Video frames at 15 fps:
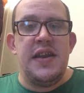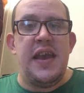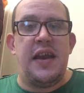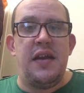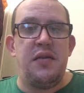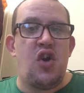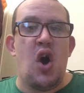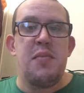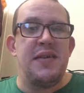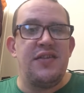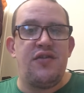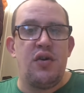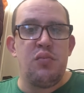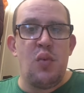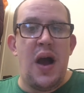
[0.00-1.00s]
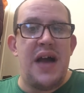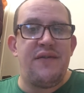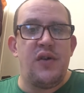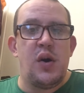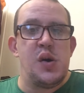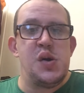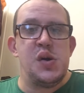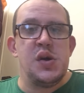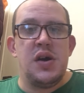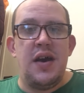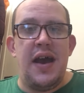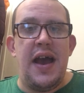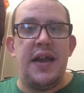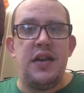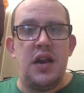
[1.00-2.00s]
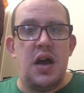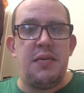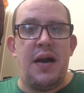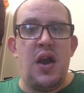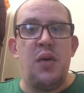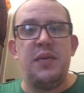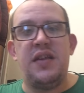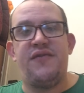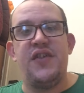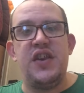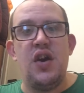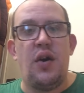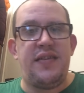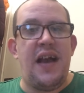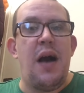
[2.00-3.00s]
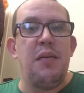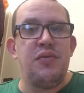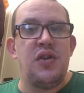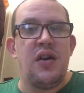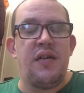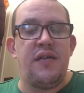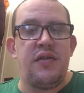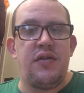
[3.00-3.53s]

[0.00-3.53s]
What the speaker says: You can comment on whatever, and I hope this video has helped you.